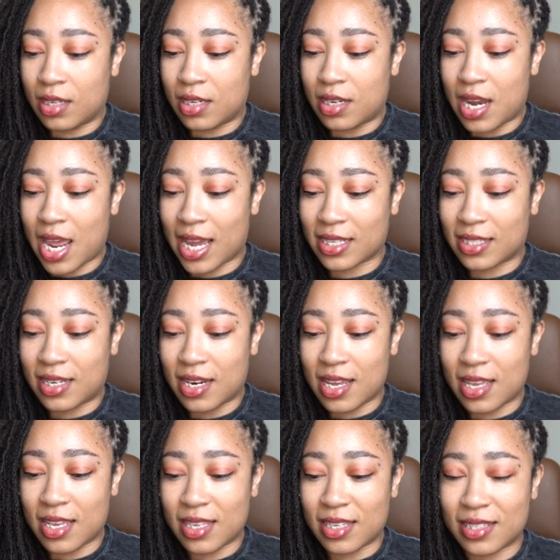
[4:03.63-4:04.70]
Next
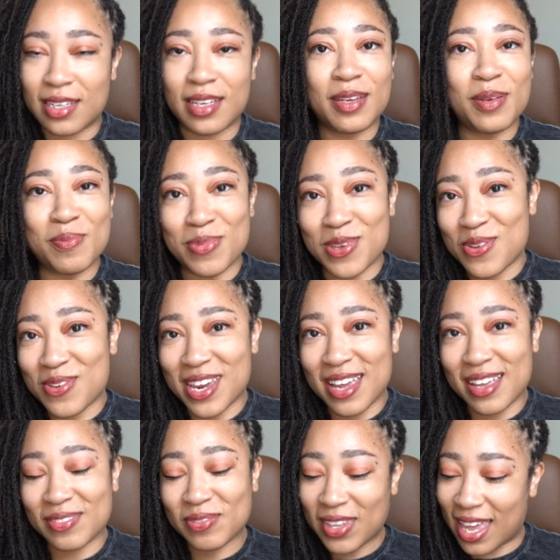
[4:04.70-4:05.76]
is
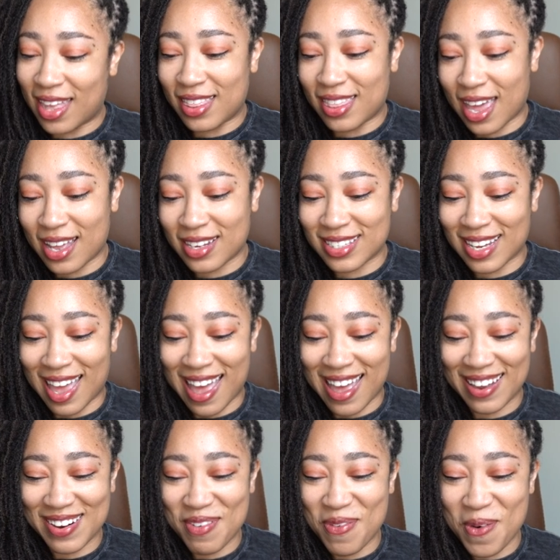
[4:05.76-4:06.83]
beauty. That's
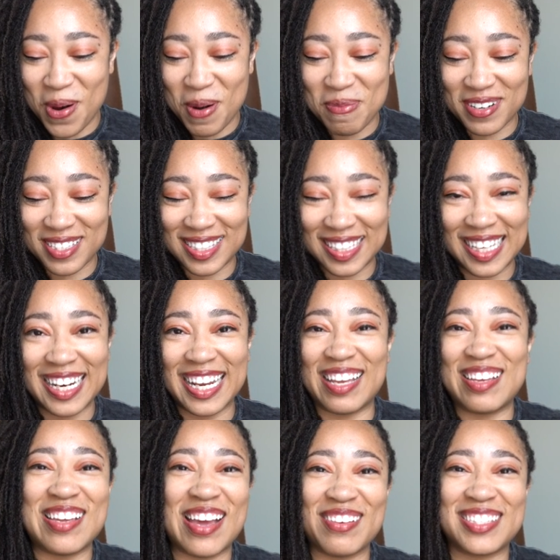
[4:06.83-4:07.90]
at
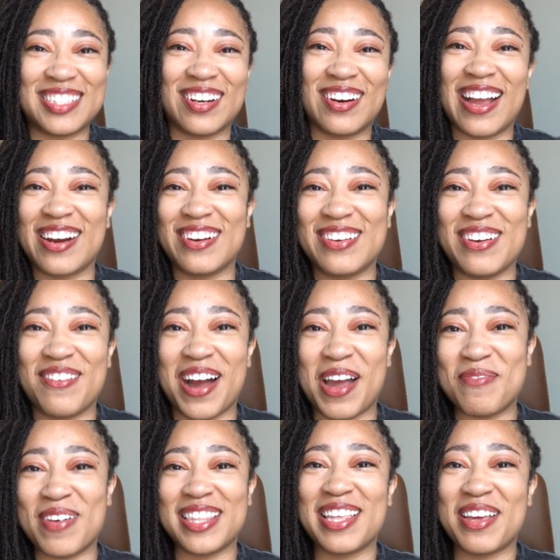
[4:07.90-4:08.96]
4%. I'm sorry, I don't know why
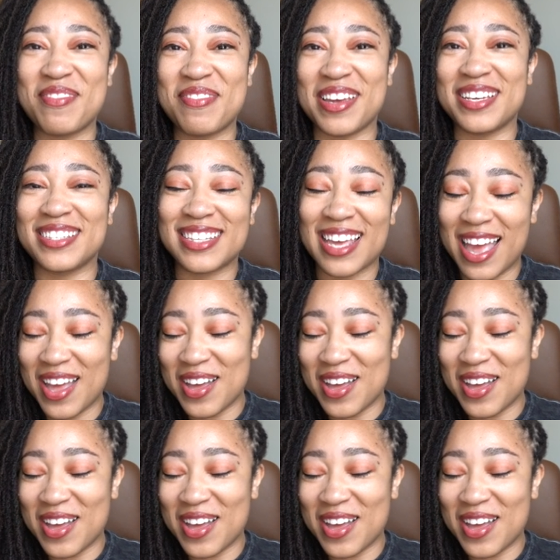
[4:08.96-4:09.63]
I made that face.